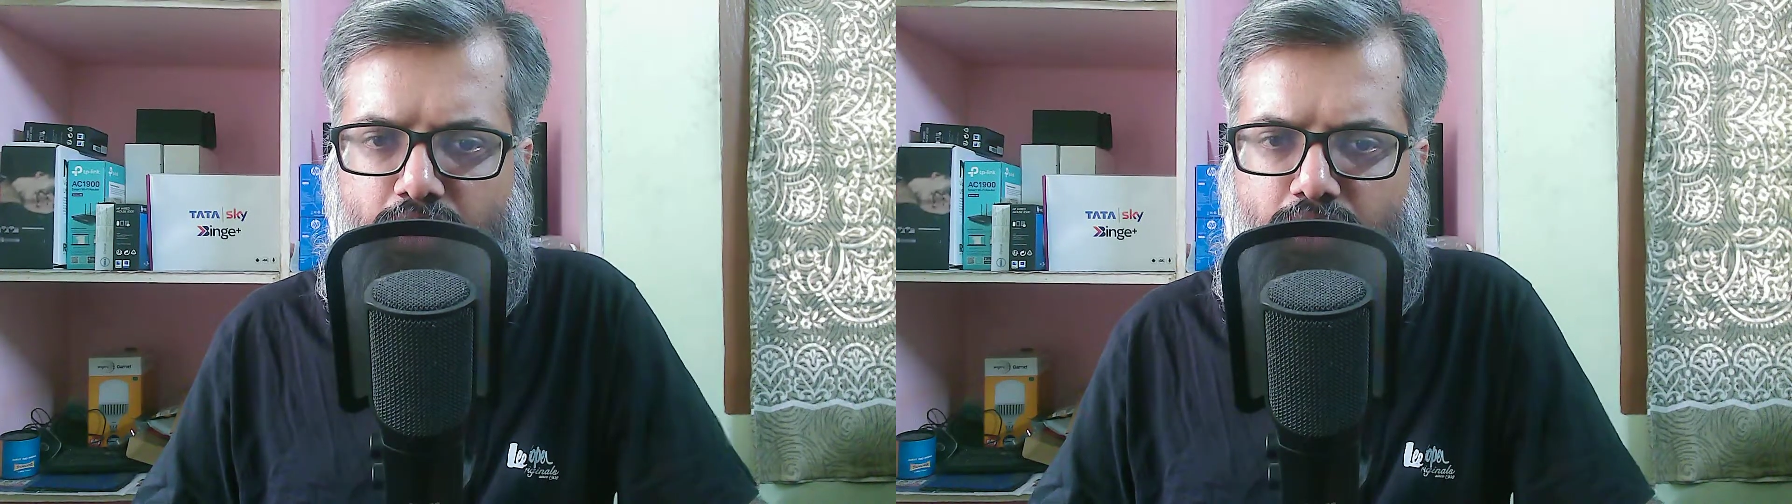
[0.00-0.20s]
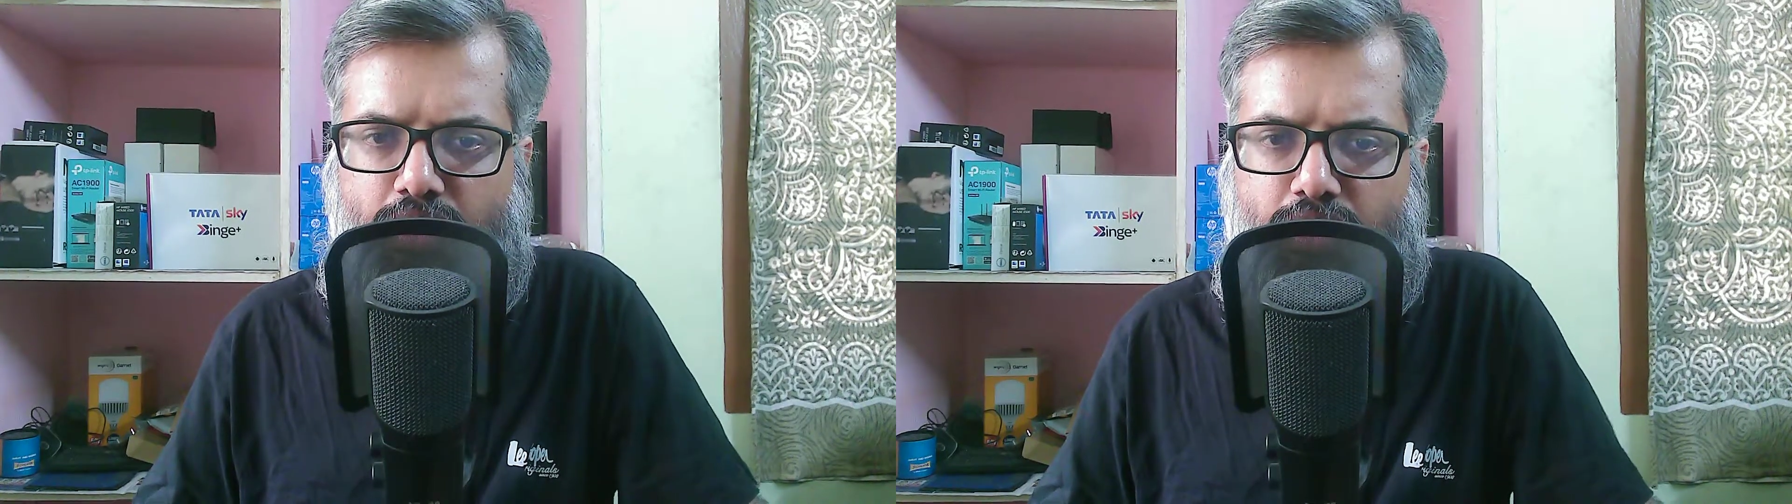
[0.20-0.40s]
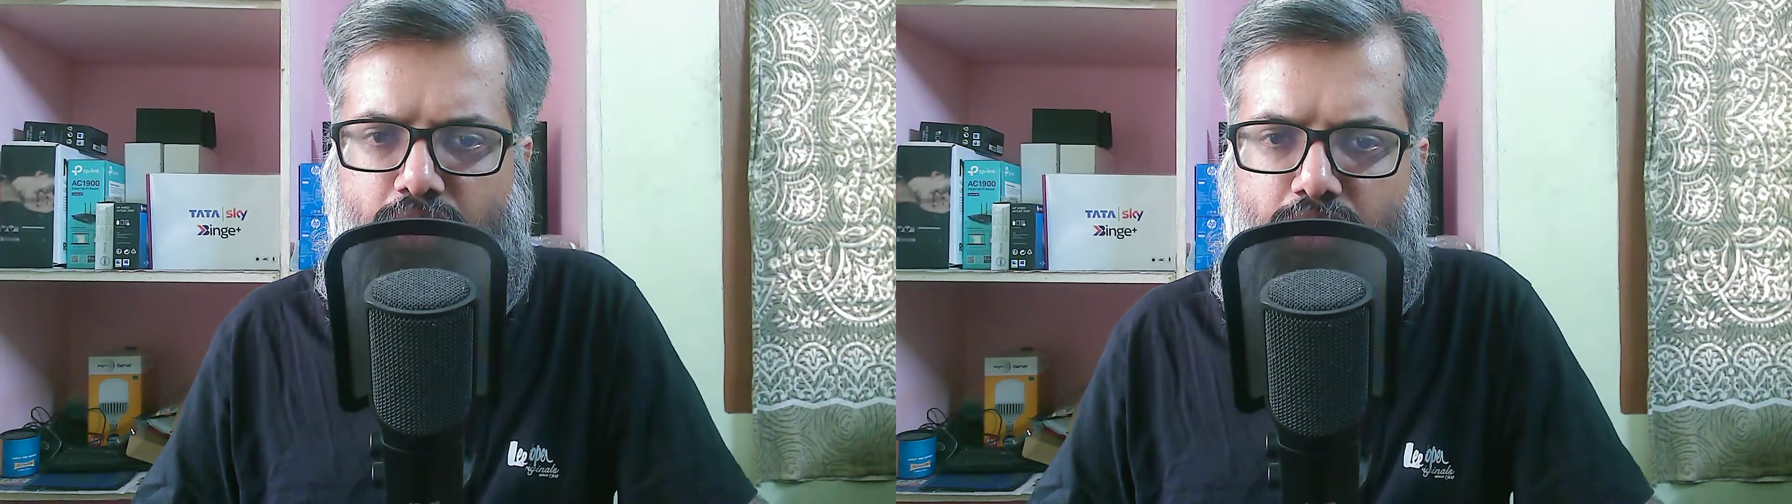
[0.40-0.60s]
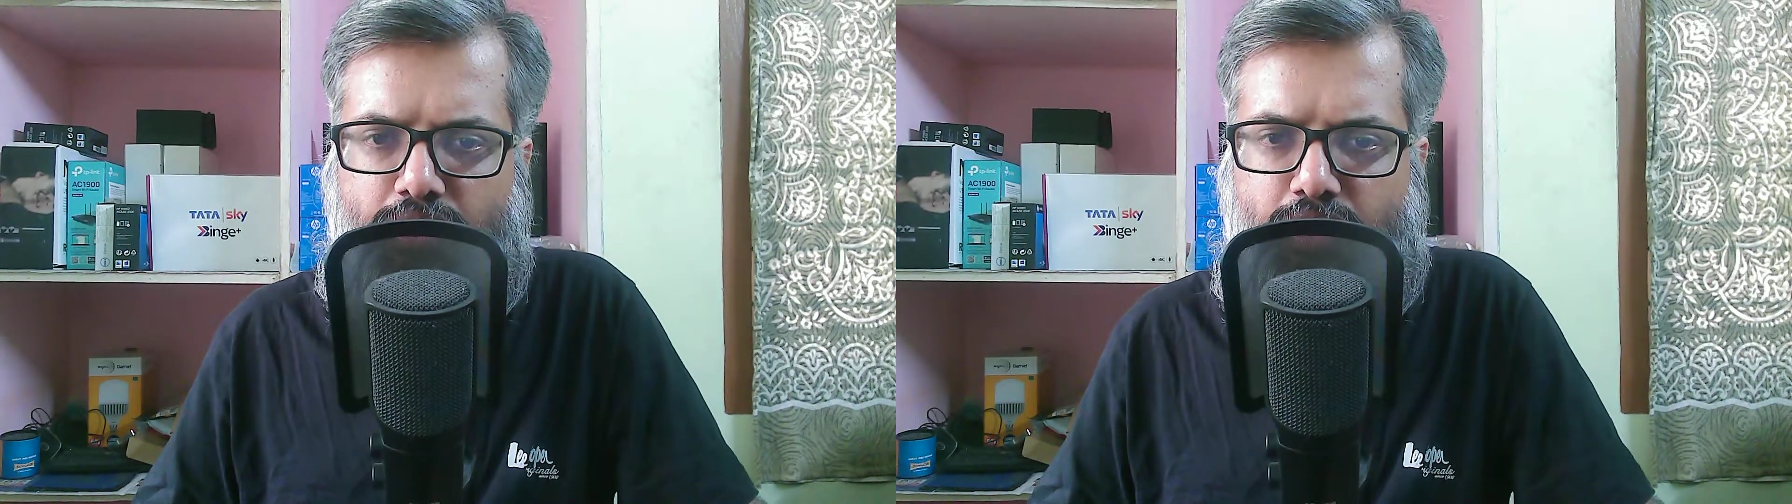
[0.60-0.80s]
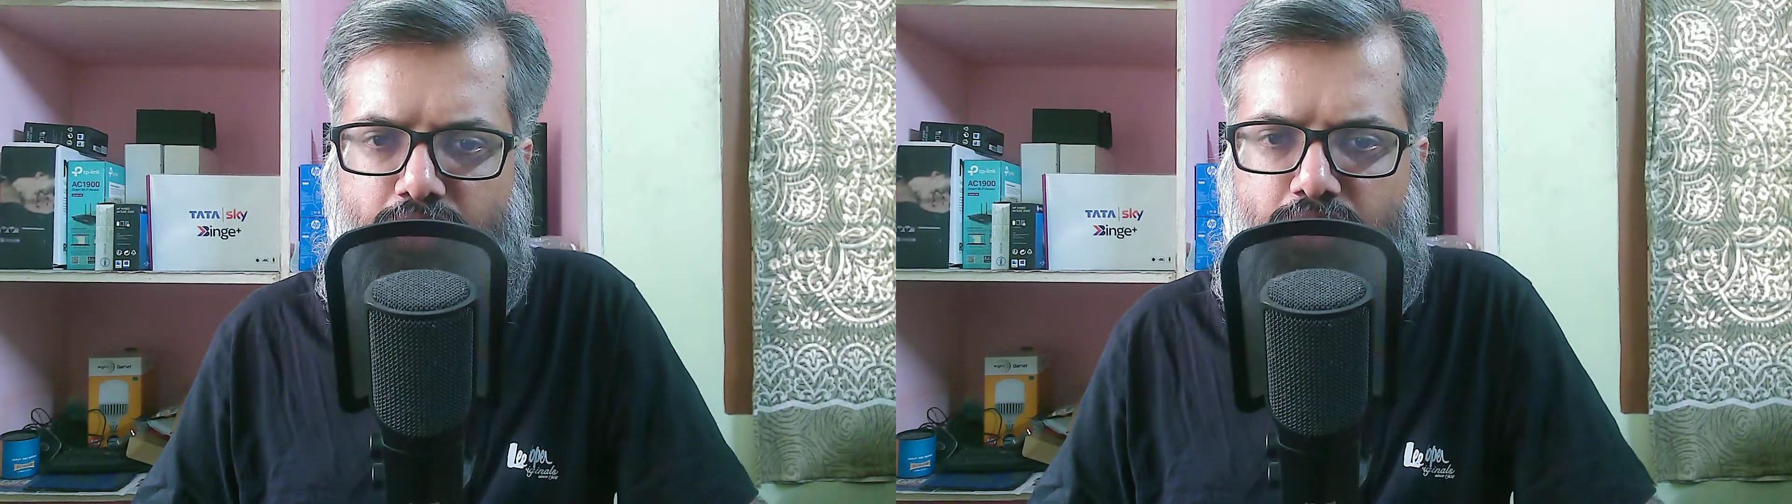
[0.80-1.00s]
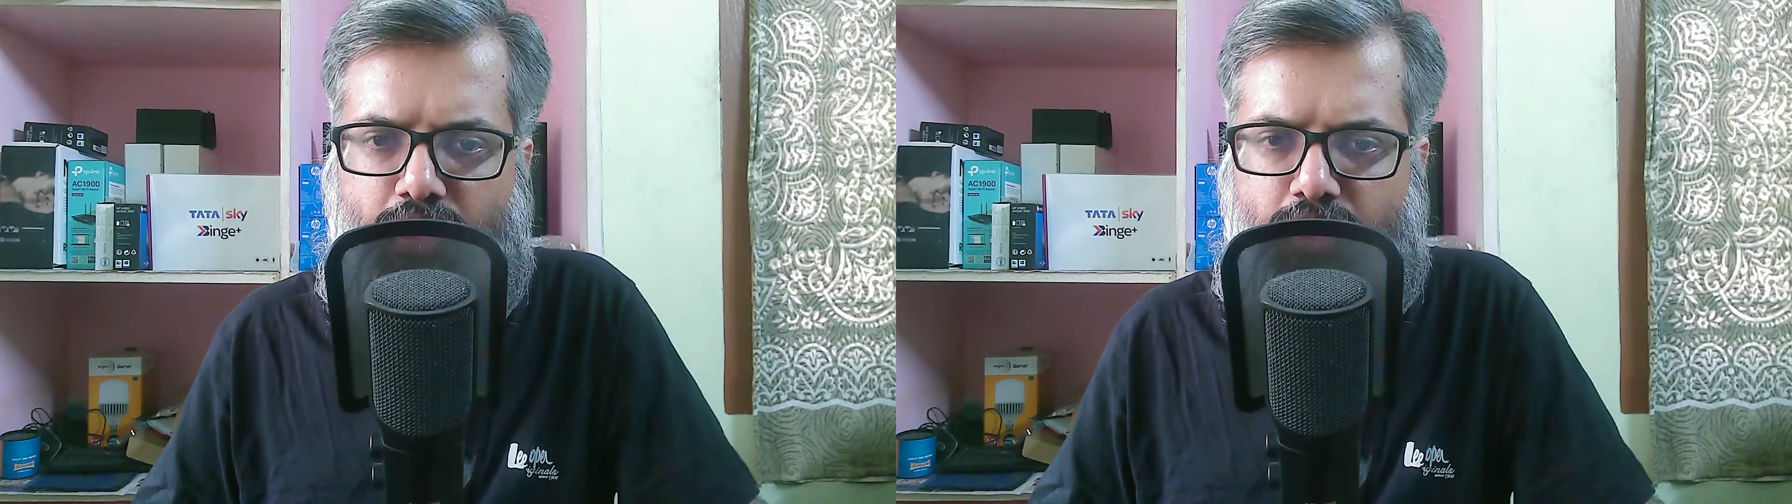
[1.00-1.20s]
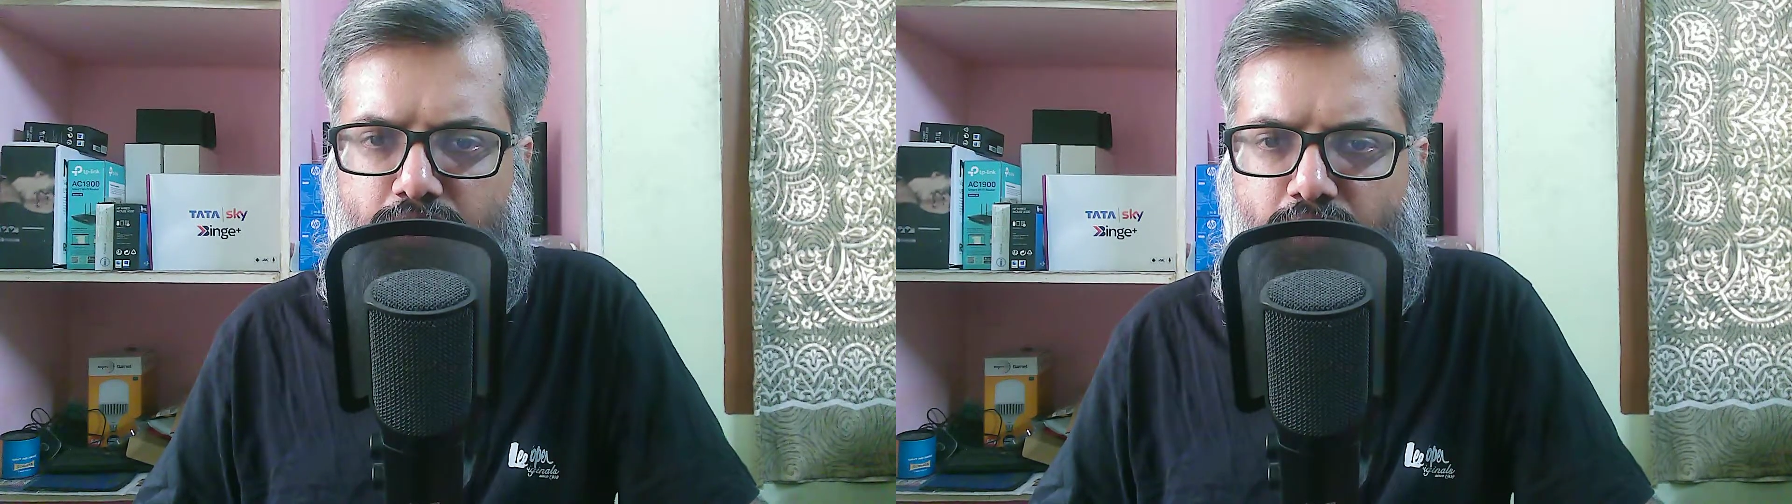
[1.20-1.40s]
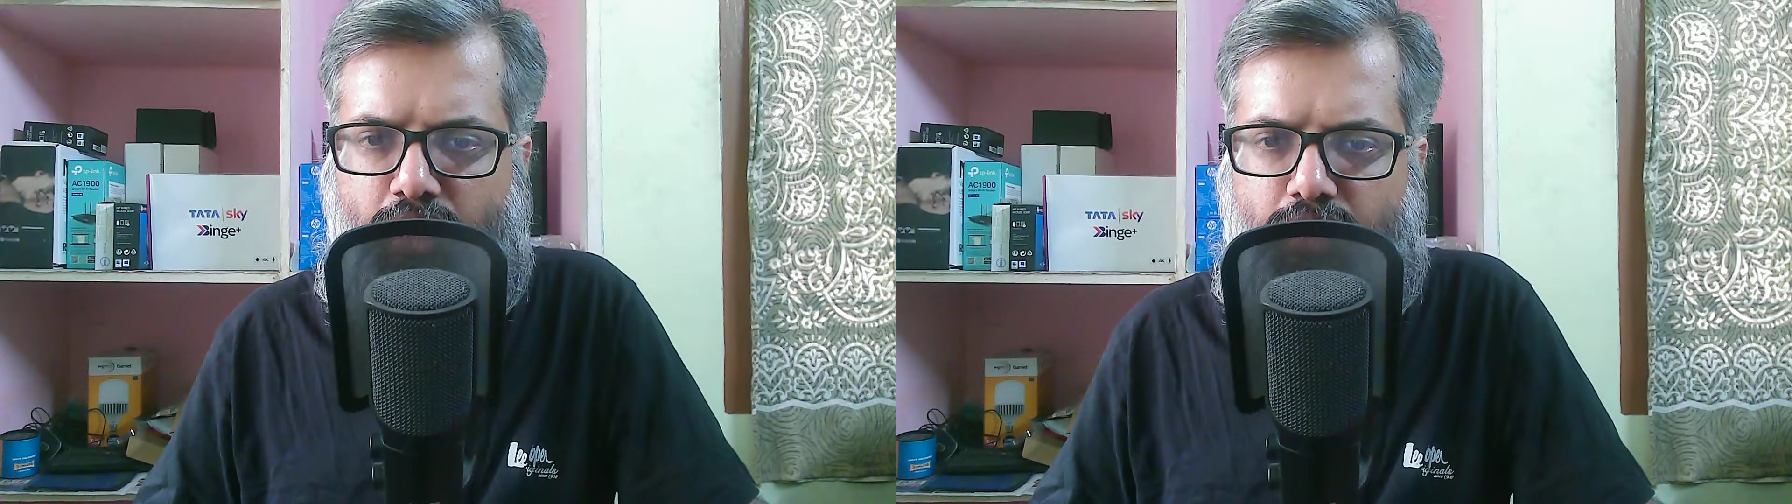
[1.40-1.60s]
the accuracy as well
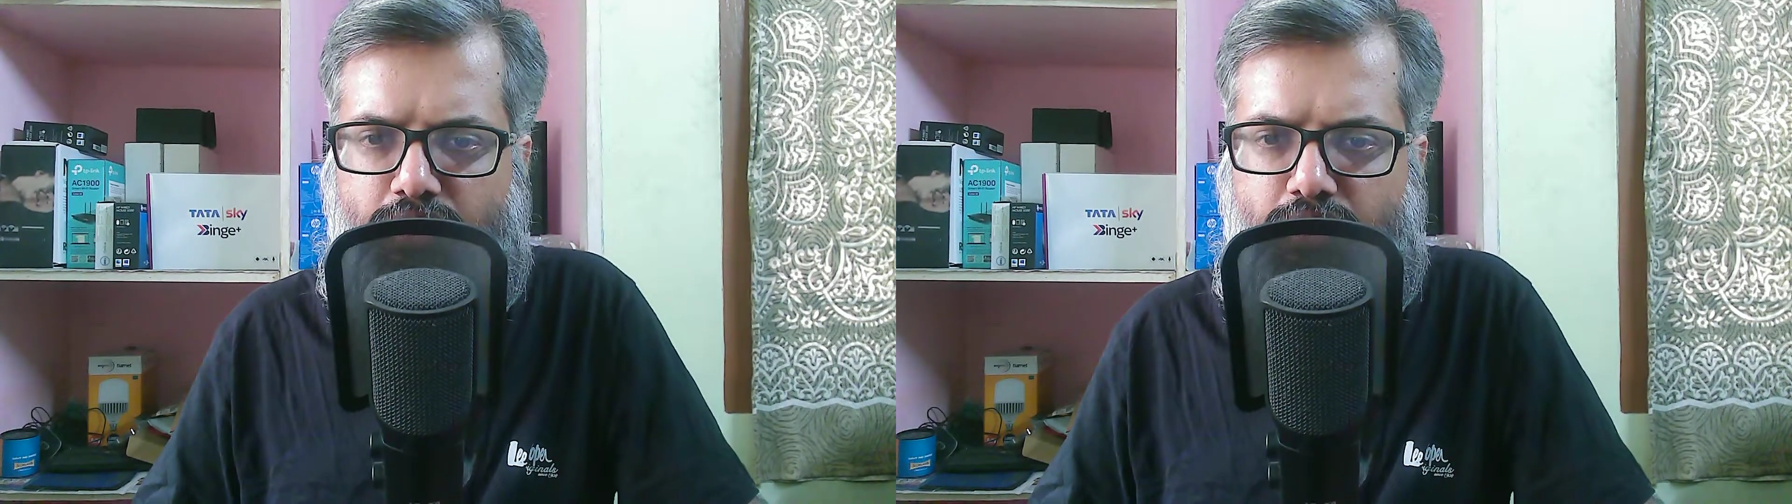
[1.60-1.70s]
as the